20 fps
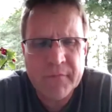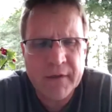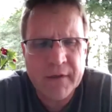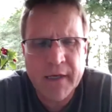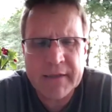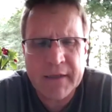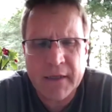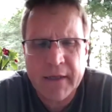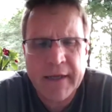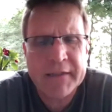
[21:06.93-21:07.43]

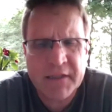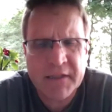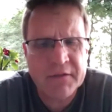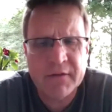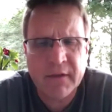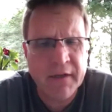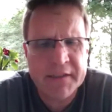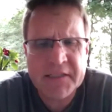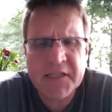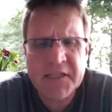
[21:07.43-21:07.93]
That it's,
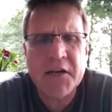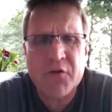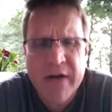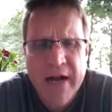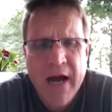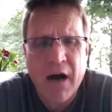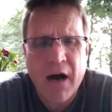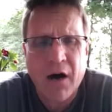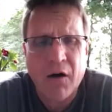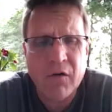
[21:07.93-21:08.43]
it's here
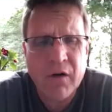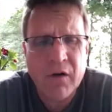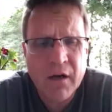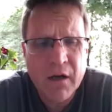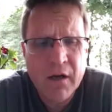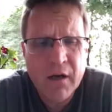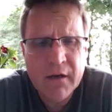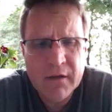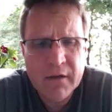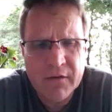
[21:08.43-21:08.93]
now.
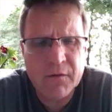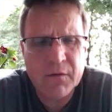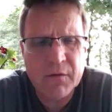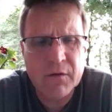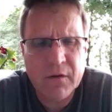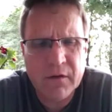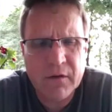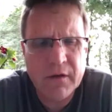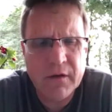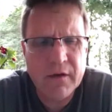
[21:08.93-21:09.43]
The,
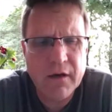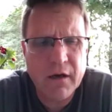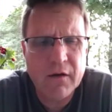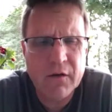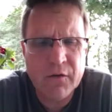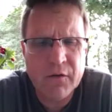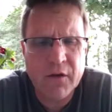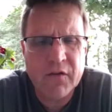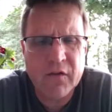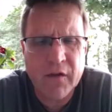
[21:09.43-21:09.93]
the,
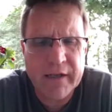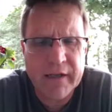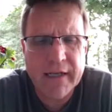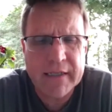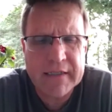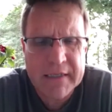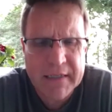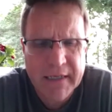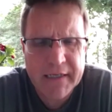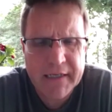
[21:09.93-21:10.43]
uh, the thing
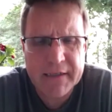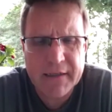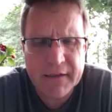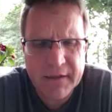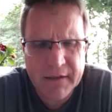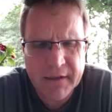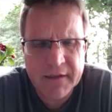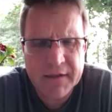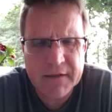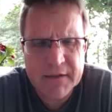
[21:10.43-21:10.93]
that's
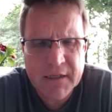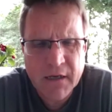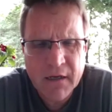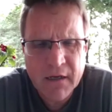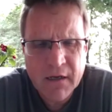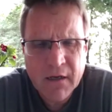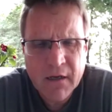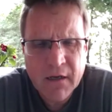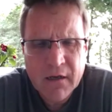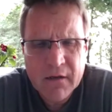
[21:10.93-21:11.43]
needed is
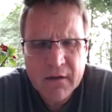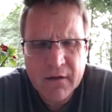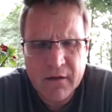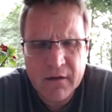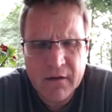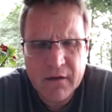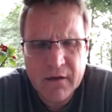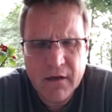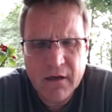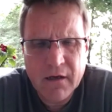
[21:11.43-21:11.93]

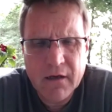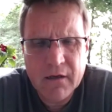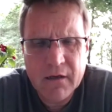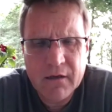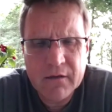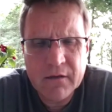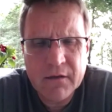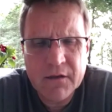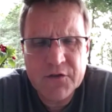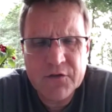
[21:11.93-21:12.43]
the,
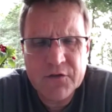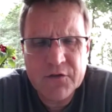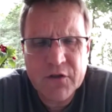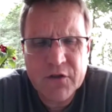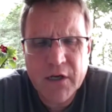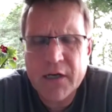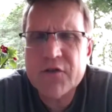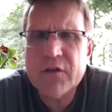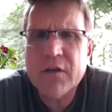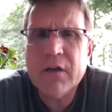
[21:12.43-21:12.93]
uh, the
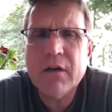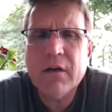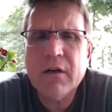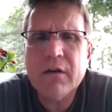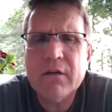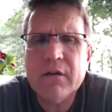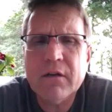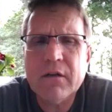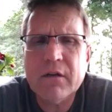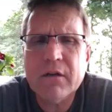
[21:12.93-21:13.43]
changing
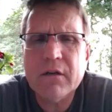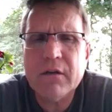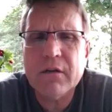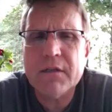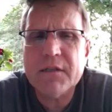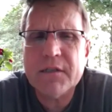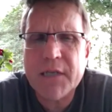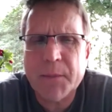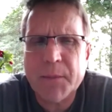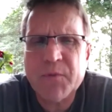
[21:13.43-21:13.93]

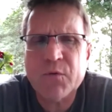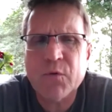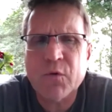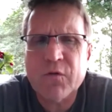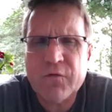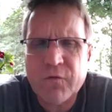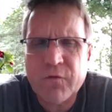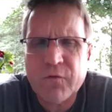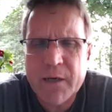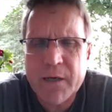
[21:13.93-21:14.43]

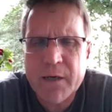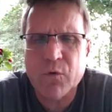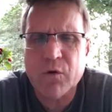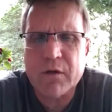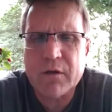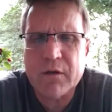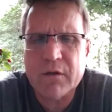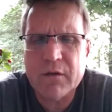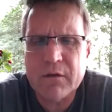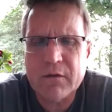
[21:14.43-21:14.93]
conceptual
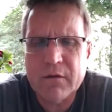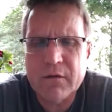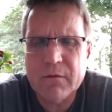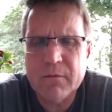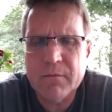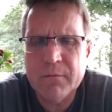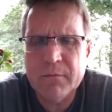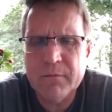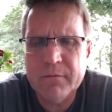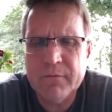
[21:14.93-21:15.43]
framework
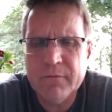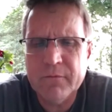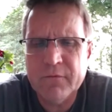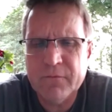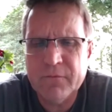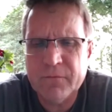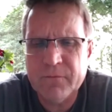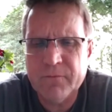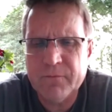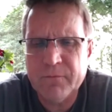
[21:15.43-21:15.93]

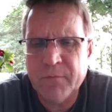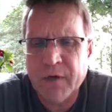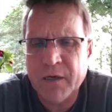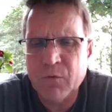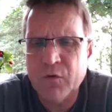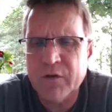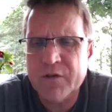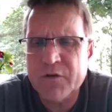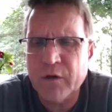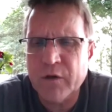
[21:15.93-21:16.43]
by
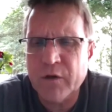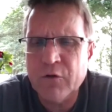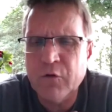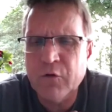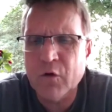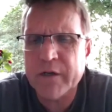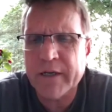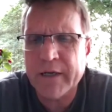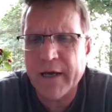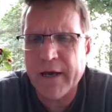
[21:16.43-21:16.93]
which we
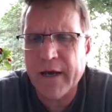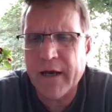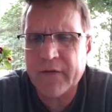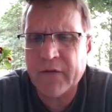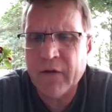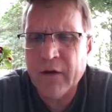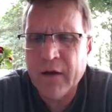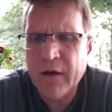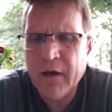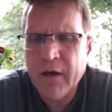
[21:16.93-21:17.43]
look at
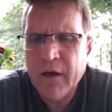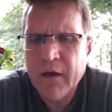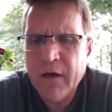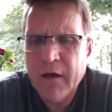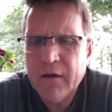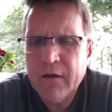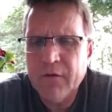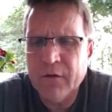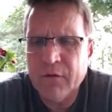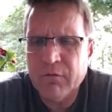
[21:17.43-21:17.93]

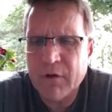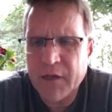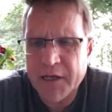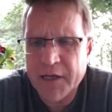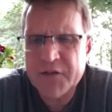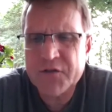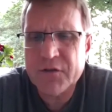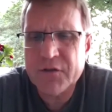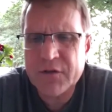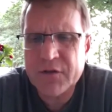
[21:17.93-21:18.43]
the
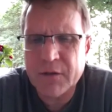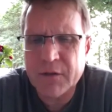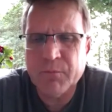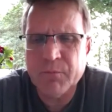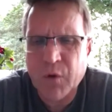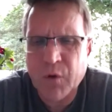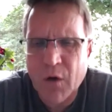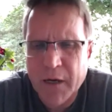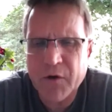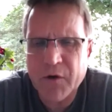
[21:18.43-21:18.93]
relationship
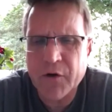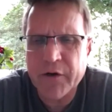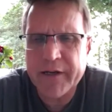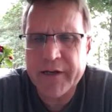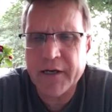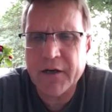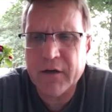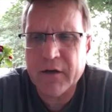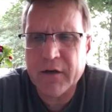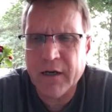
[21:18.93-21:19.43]
primary
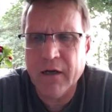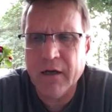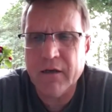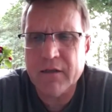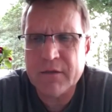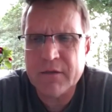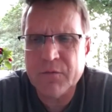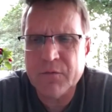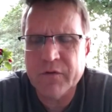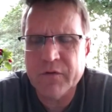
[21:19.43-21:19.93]
care
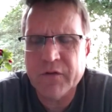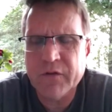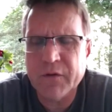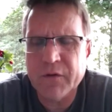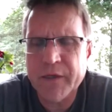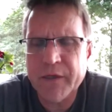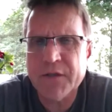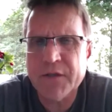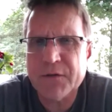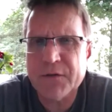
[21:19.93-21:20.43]
has with
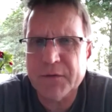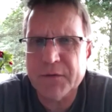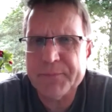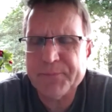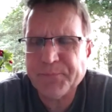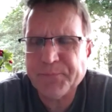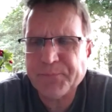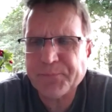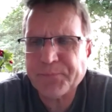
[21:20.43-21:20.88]
the patient.